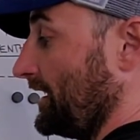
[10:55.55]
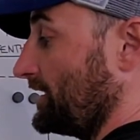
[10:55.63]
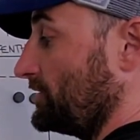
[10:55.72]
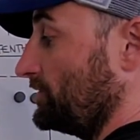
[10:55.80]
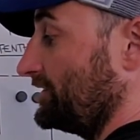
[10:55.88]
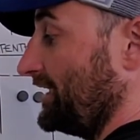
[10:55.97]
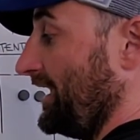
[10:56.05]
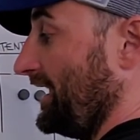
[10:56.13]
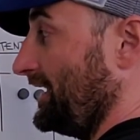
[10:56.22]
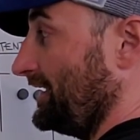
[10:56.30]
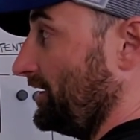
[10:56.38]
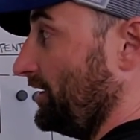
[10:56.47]
I used
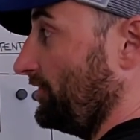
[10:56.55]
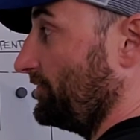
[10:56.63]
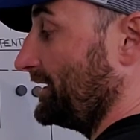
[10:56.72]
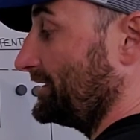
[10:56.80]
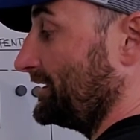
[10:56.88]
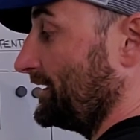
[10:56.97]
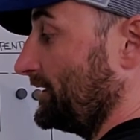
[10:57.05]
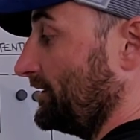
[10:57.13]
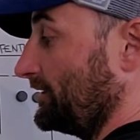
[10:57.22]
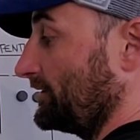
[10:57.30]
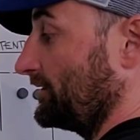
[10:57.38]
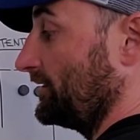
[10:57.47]
8 of my
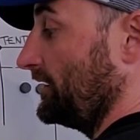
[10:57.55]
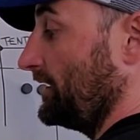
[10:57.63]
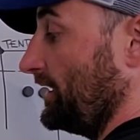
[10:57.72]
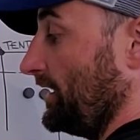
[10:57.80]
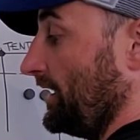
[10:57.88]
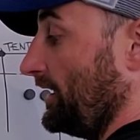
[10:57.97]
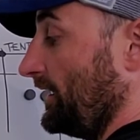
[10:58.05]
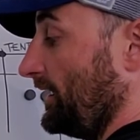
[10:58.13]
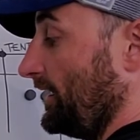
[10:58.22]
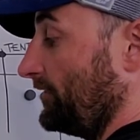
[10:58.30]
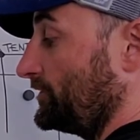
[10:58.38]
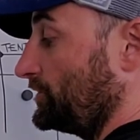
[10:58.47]
tenths, and I
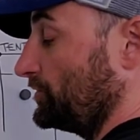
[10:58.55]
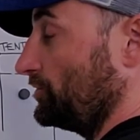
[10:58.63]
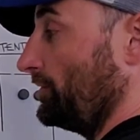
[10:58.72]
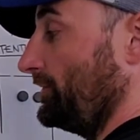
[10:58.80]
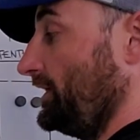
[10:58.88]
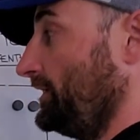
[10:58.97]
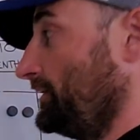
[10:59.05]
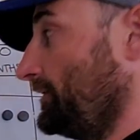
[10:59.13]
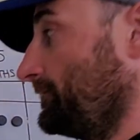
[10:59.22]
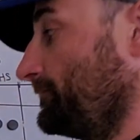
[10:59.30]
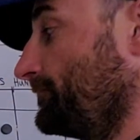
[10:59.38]
have 2 remaining.